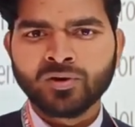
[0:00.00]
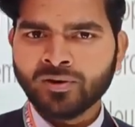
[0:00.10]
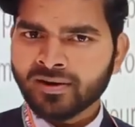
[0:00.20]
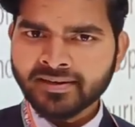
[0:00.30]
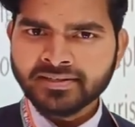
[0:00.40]

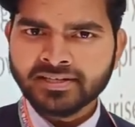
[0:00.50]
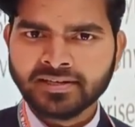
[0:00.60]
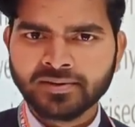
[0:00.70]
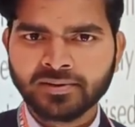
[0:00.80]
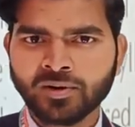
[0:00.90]
All right,
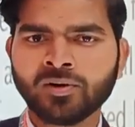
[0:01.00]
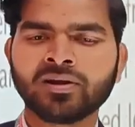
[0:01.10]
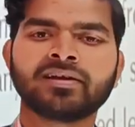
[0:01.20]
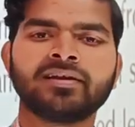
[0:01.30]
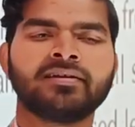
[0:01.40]

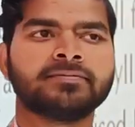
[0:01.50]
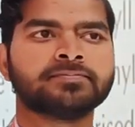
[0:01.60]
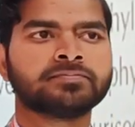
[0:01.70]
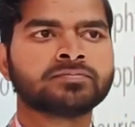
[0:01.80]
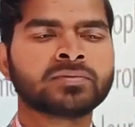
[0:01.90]
all clear.
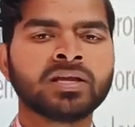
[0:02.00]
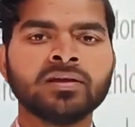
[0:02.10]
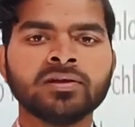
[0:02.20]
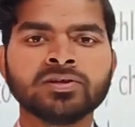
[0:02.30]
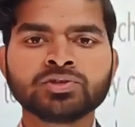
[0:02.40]

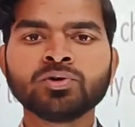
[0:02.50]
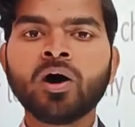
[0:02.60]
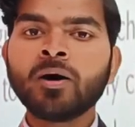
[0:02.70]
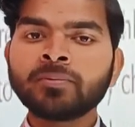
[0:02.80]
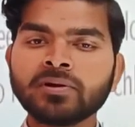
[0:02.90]

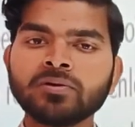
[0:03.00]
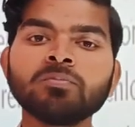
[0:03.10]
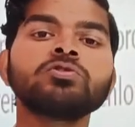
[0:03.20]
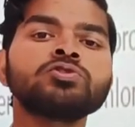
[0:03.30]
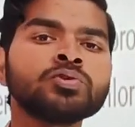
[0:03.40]

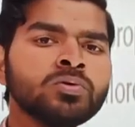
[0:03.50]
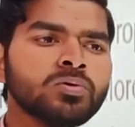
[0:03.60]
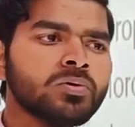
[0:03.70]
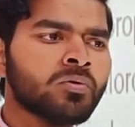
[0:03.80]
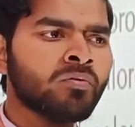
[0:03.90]

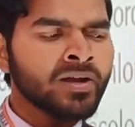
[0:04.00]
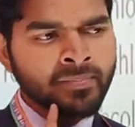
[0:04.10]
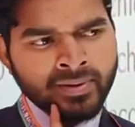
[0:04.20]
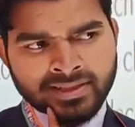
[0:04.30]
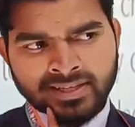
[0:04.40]
So
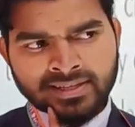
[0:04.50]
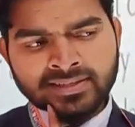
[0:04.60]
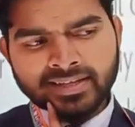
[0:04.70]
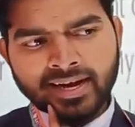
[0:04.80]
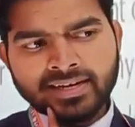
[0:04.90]
one may
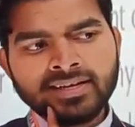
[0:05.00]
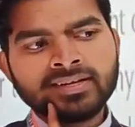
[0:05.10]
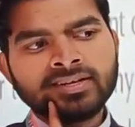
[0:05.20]
thinking that,